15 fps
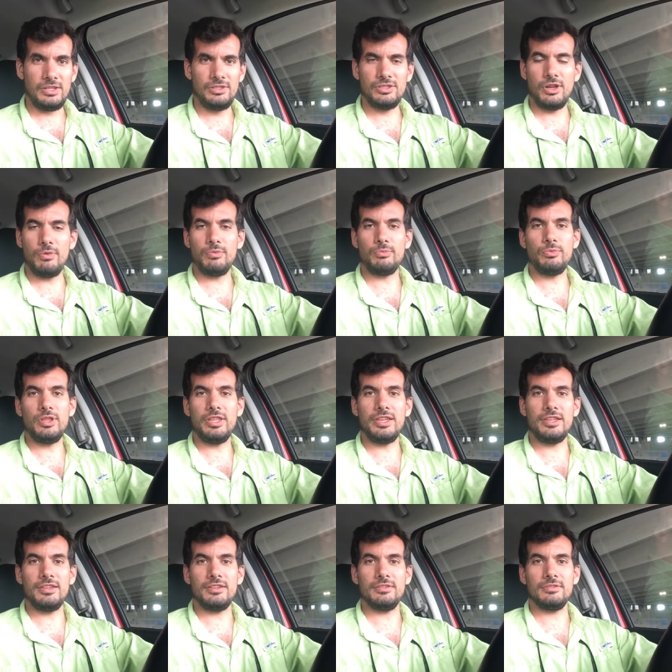So
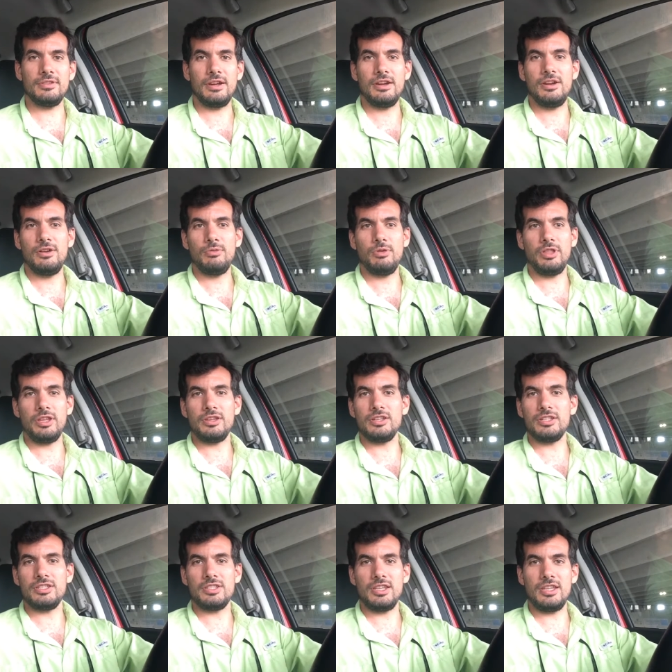really, really
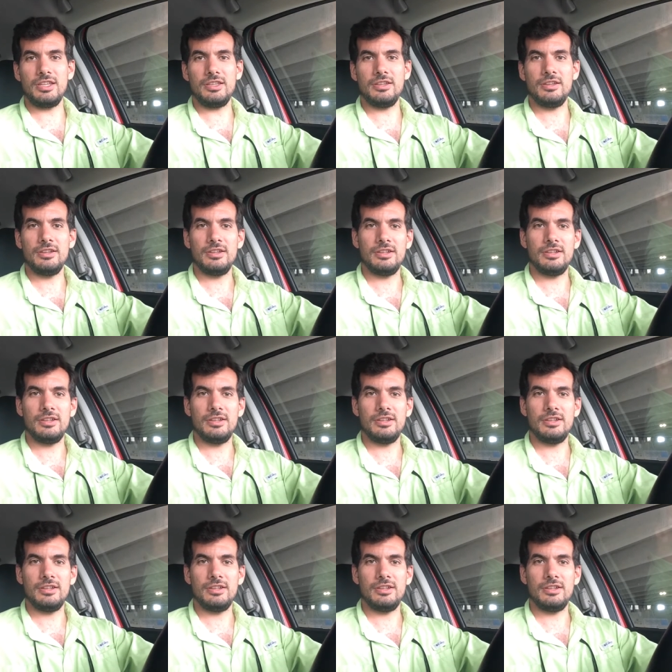good to see